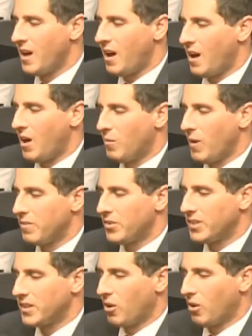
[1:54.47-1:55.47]
Um, I've
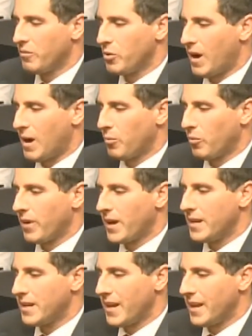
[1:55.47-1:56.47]
seen all of you
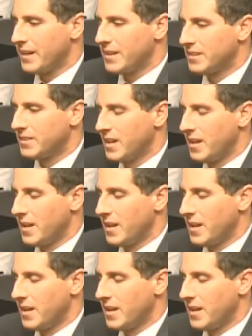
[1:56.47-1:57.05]
operate, and it's